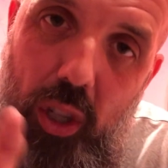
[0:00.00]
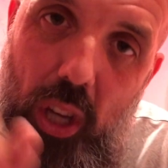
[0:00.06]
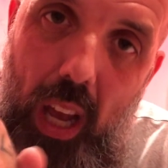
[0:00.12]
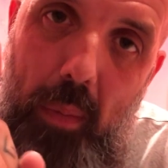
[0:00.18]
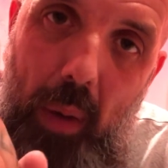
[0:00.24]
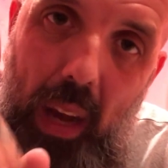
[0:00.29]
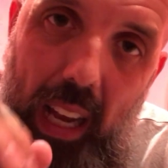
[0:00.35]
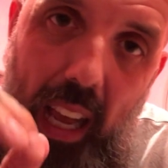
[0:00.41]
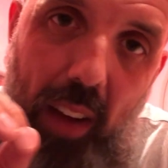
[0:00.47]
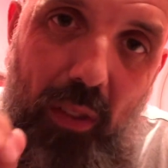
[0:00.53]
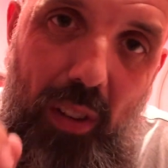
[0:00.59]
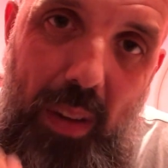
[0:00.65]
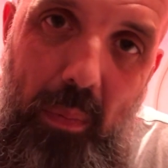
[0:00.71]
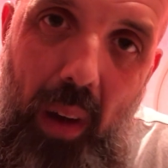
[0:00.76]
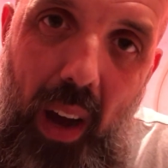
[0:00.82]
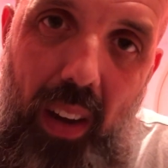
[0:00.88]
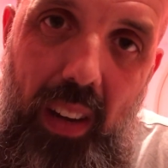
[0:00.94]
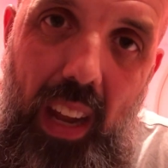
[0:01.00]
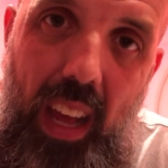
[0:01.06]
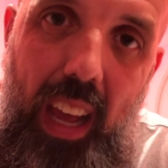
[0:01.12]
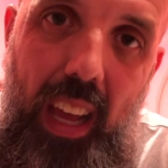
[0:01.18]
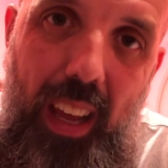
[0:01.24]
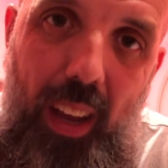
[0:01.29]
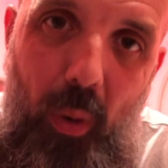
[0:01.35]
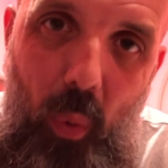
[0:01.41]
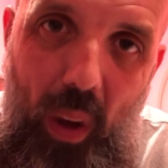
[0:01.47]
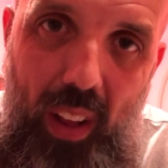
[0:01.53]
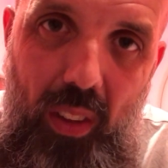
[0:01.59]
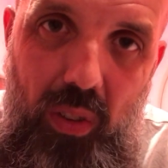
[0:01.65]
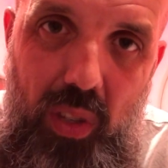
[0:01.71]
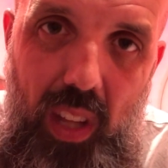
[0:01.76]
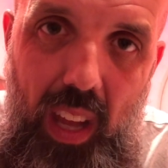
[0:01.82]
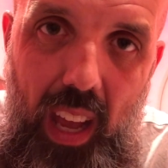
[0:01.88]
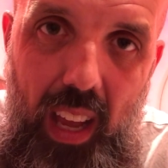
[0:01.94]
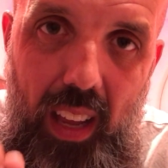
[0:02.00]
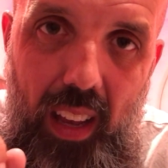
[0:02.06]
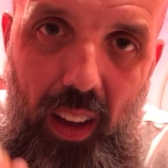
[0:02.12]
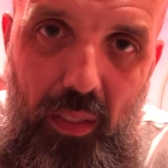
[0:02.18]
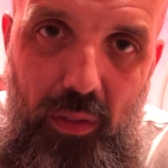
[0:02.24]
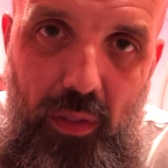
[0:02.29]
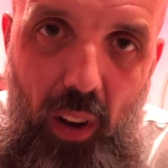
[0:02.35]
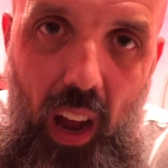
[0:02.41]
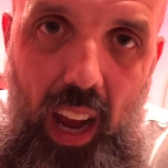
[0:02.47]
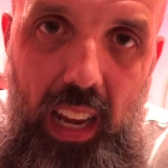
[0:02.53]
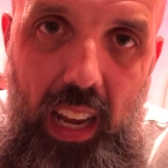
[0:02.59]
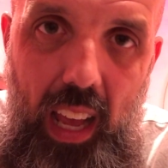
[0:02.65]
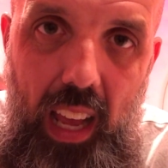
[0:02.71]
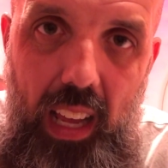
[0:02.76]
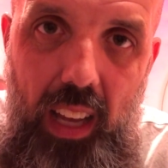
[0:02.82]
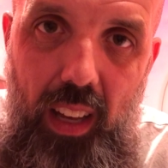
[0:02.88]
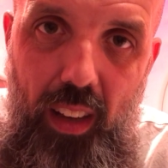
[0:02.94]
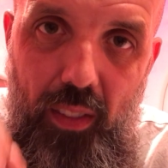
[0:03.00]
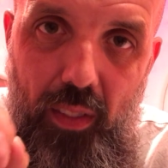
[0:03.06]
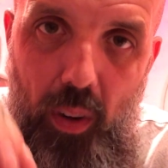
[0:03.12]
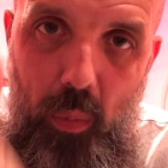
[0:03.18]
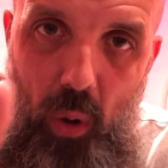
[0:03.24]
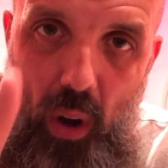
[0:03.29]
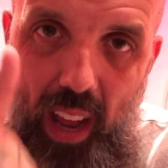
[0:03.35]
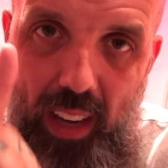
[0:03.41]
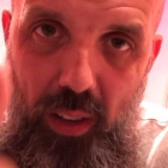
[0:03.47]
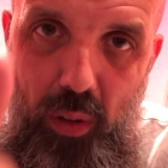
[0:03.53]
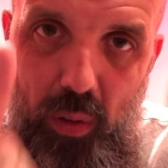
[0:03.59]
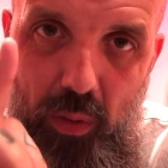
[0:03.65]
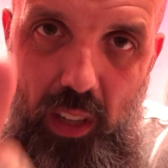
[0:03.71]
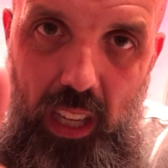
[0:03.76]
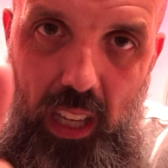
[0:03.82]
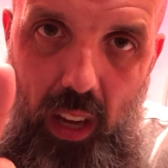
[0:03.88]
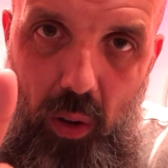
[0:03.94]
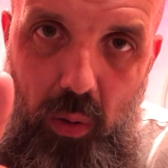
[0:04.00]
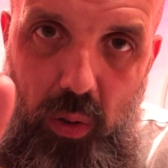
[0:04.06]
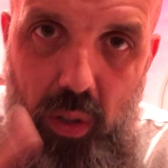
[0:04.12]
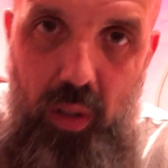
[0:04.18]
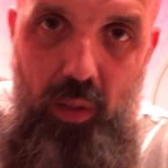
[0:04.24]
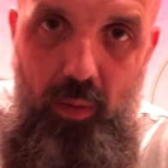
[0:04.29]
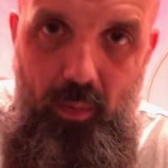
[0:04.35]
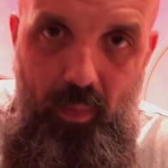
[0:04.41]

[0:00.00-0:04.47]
Check back every Monday, Wednesday, and Friday for brand new videos.